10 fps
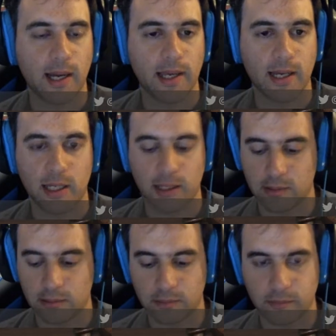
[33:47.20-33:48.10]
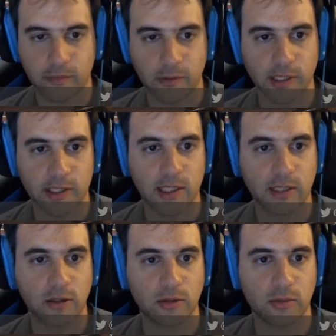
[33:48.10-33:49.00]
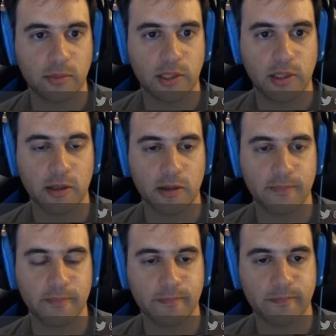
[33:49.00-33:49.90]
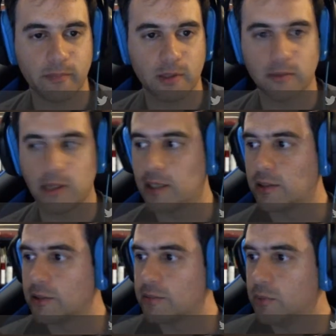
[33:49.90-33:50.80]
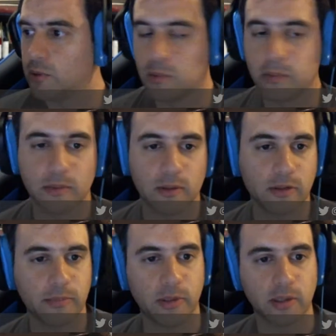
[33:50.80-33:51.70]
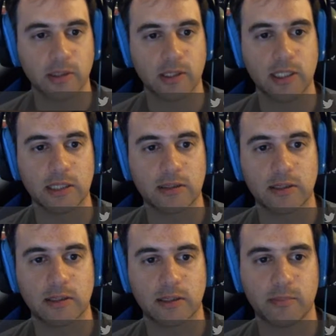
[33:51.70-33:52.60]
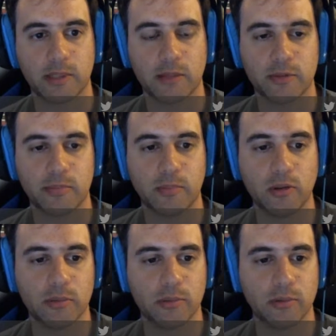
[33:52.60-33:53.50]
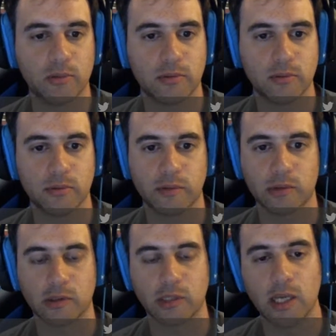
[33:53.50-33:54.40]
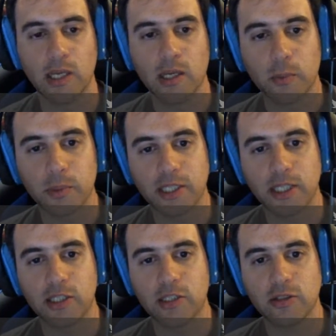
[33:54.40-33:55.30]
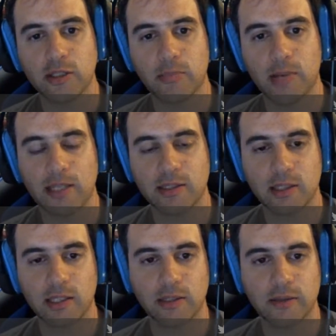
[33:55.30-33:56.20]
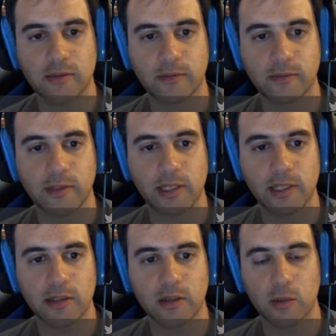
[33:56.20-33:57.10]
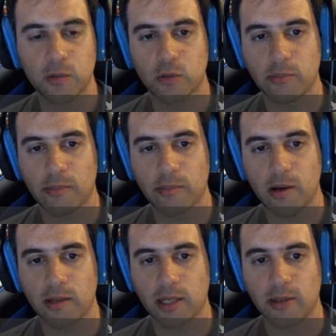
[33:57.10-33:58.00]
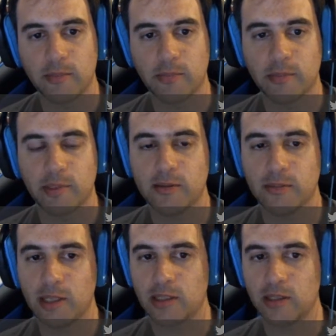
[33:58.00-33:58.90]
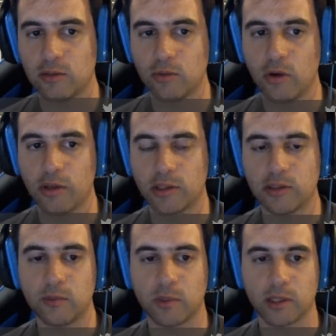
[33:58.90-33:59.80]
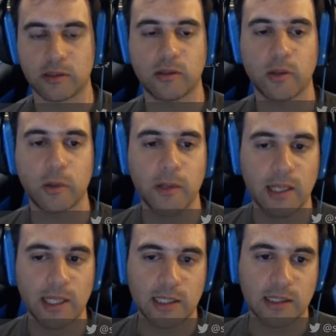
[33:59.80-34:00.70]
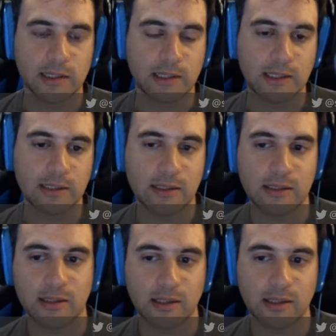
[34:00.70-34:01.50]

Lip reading: and for the king not to be here, right in this blue spot, it becomes vulnerable to the rook. With the addition that black's king is really close to my pawn, and it prevents my king to go in this way. So this is